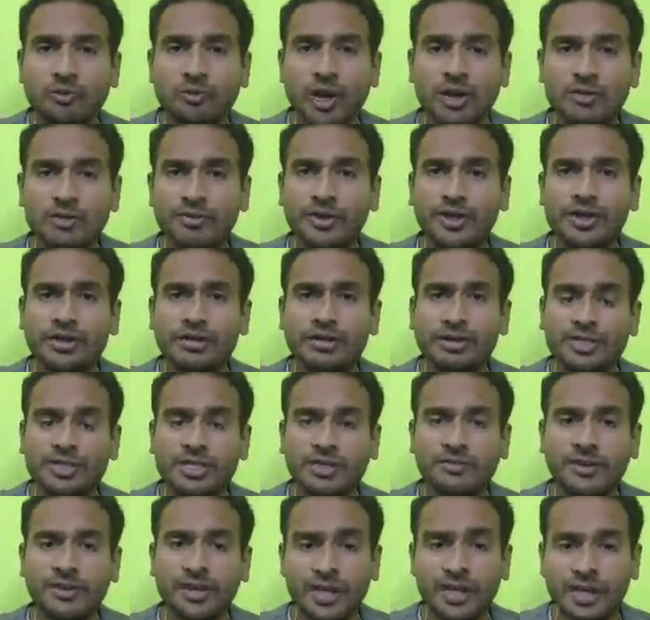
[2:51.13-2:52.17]
5 years or
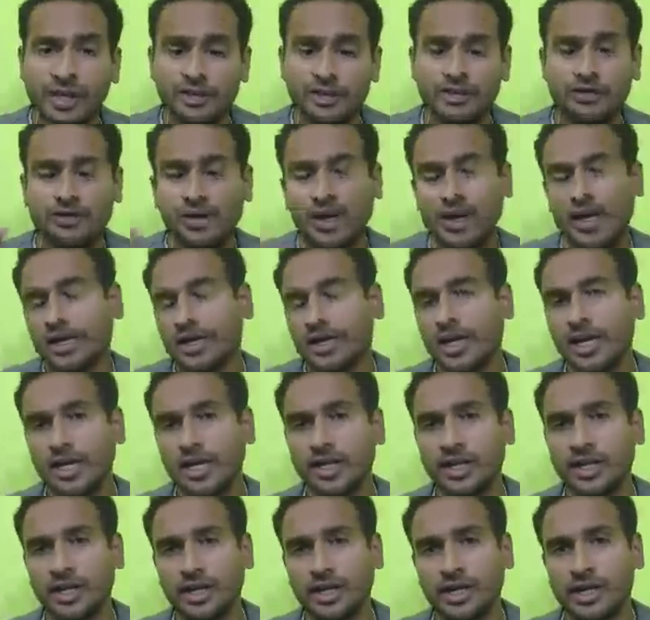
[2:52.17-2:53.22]
7 years or
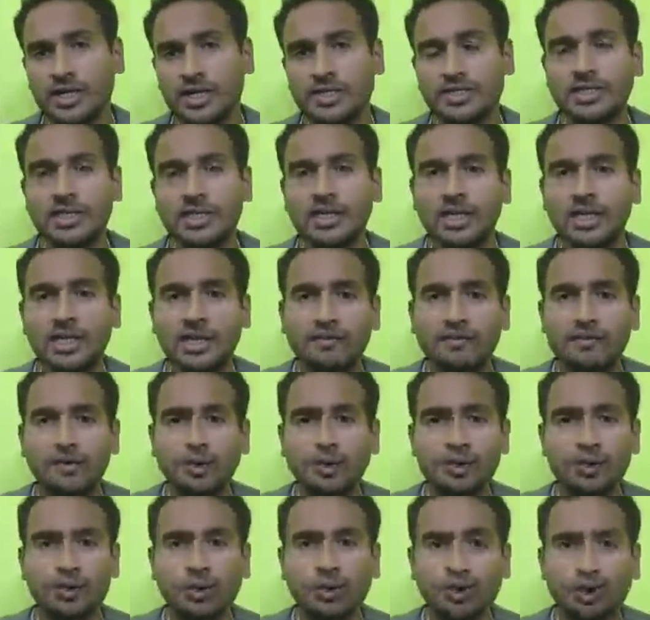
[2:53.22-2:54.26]
10 years, if
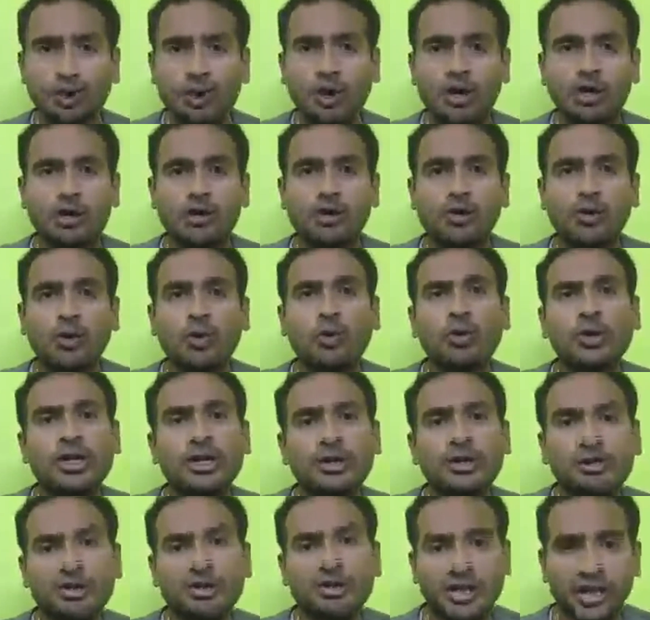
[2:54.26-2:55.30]
you do not grow
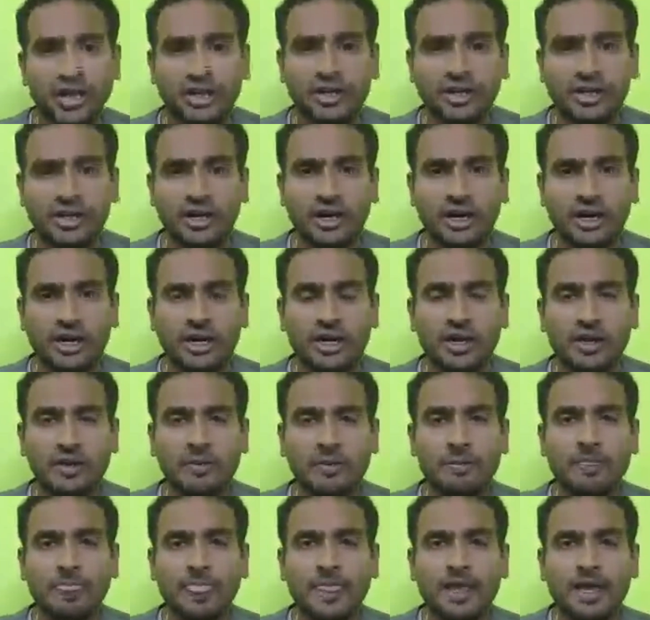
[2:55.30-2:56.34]
in your career,
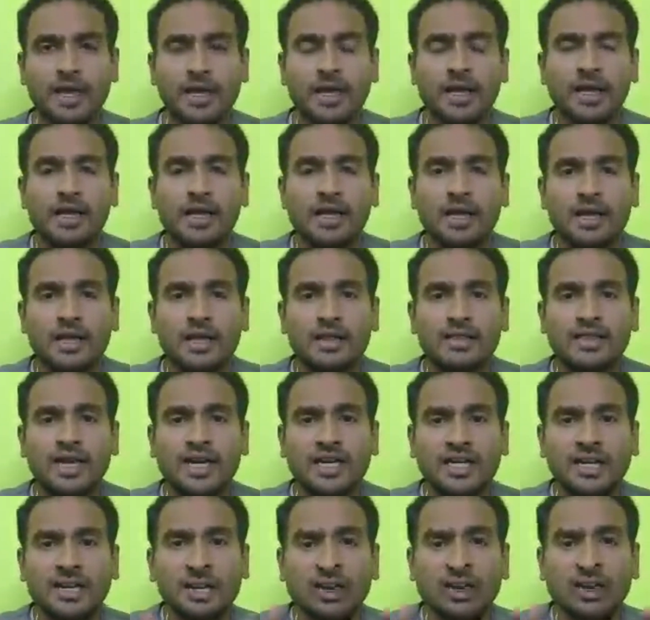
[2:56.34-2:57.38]

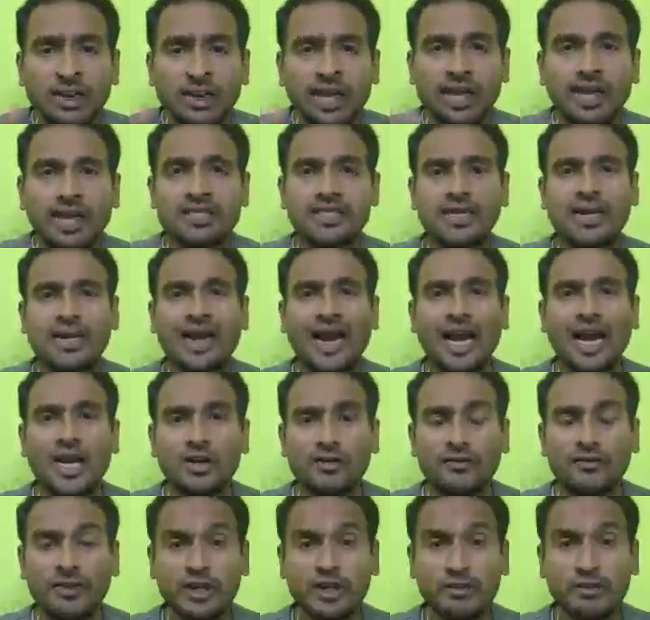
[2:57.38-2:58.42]
that creates a kind
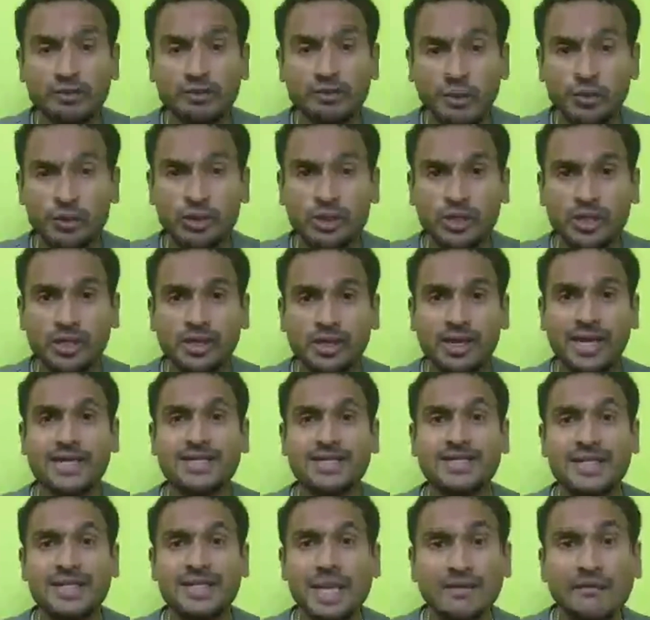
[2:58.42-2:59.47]
of confusion and
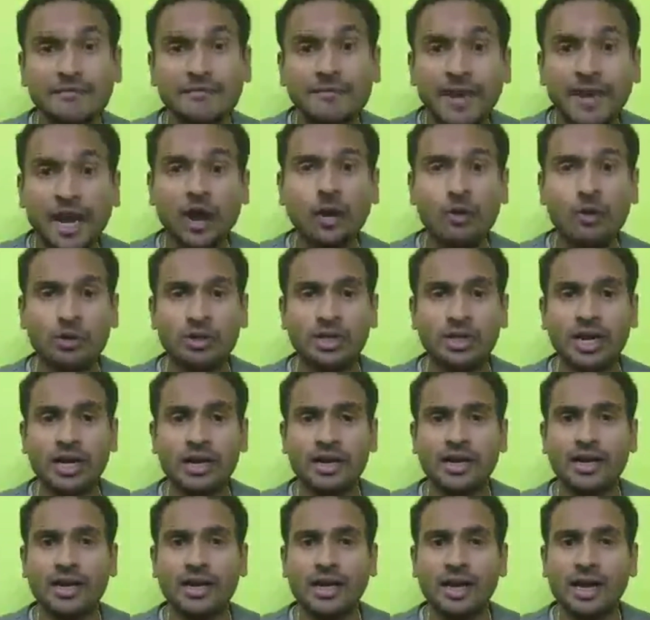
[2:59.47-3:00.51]
self-doubt
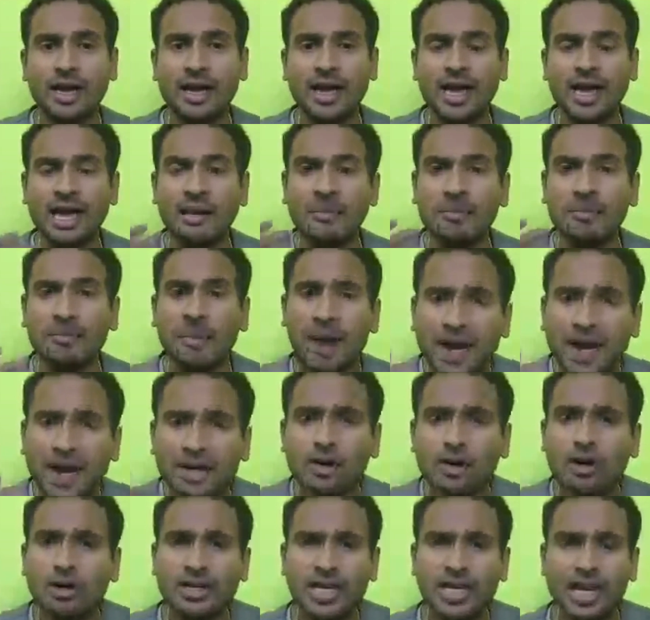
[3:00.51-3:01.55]
that am
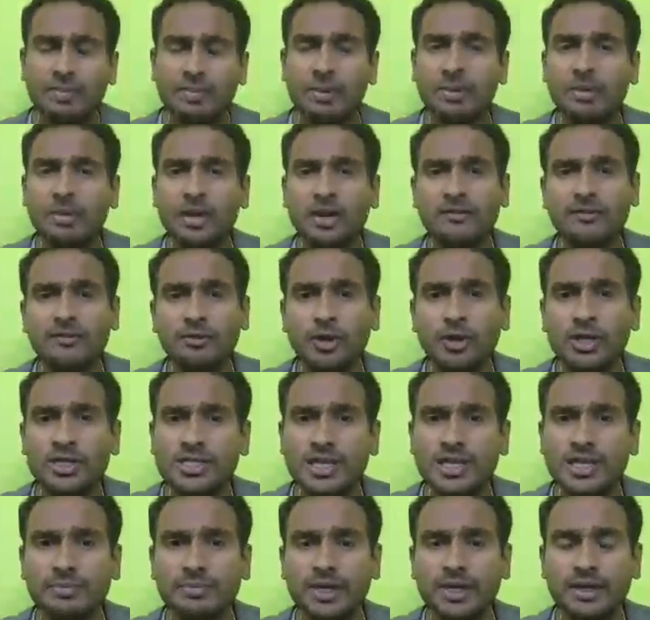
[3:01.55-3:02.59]
I not capable of
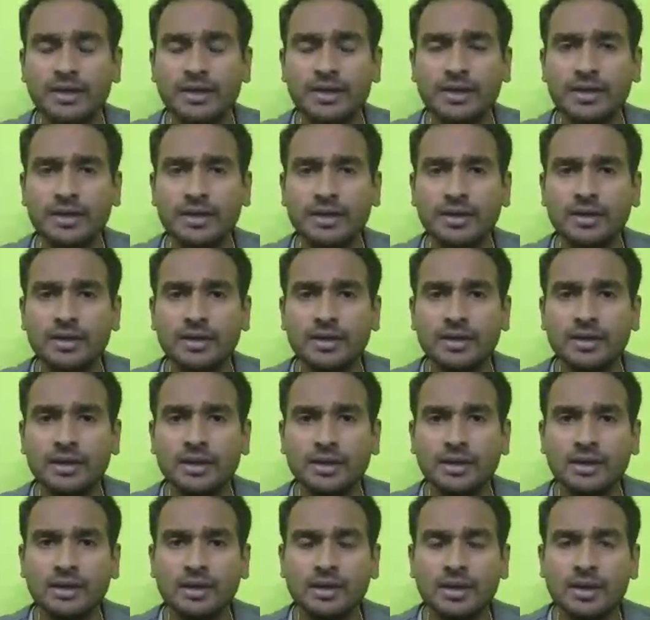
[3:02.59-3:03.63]
something?
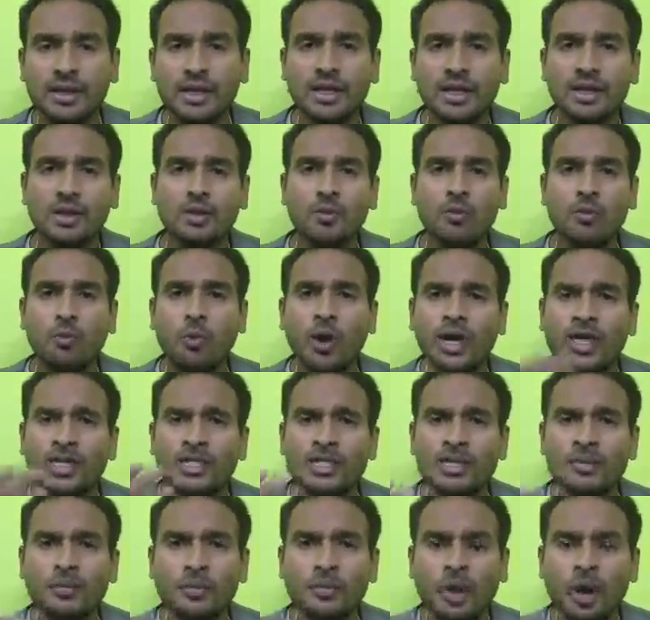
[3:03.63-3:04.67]
What
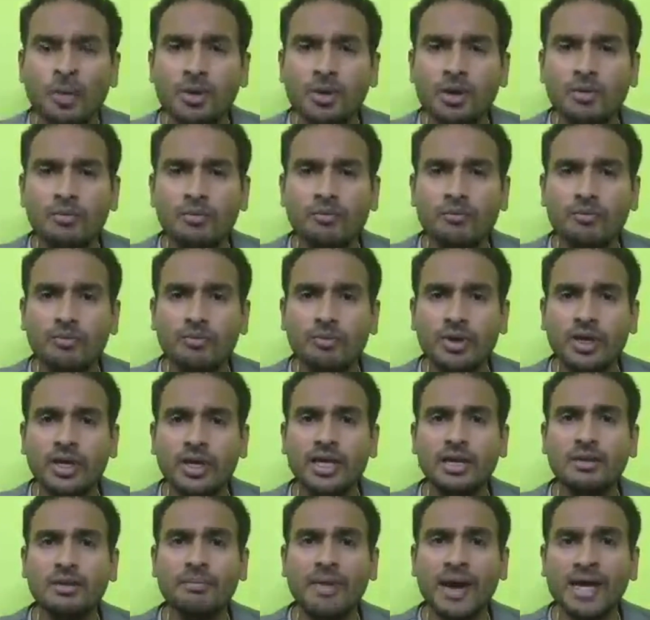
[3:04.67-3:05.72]
is the problem
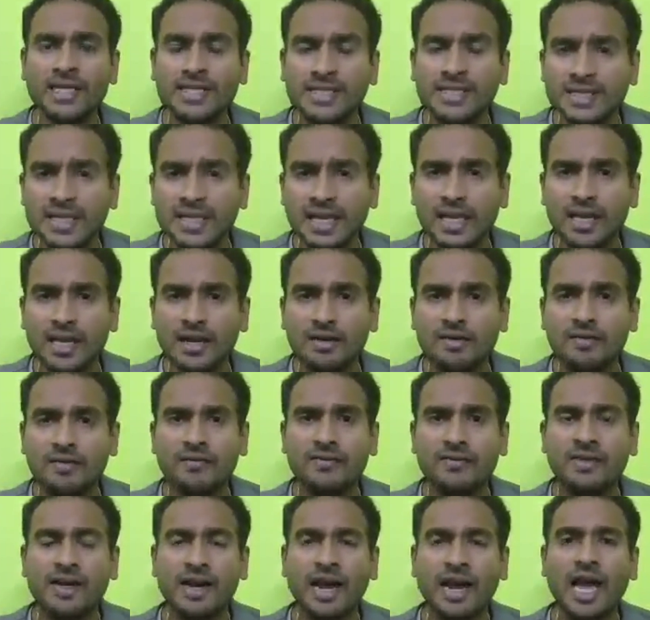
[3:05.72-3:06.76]
in myself
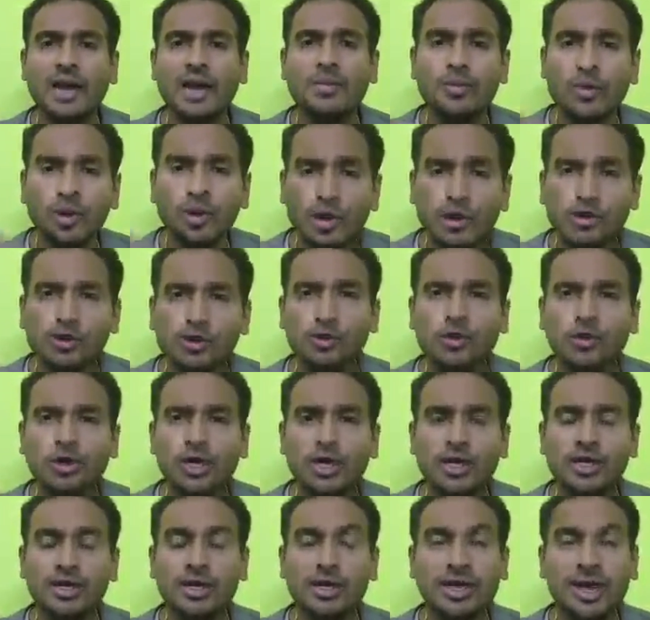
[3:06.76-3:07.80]
that I'm not
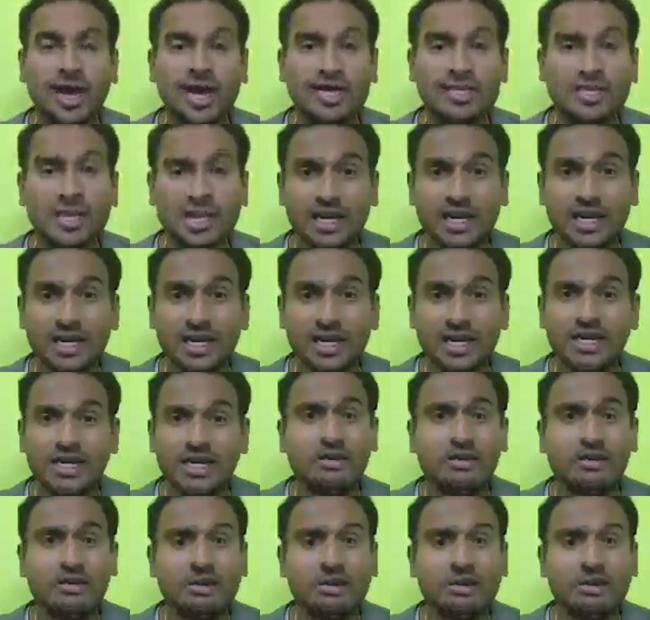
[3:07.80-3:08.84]
growing as a leader
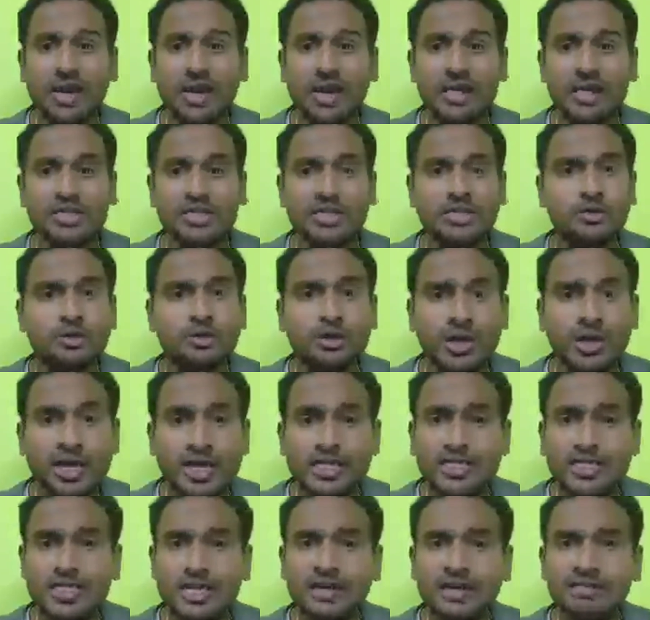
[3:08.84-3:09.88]
or manager to the
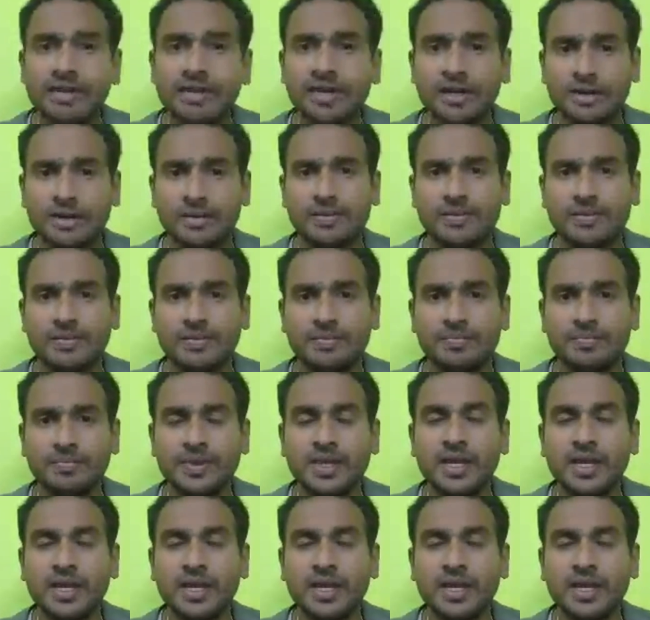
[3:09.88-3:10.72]
next level?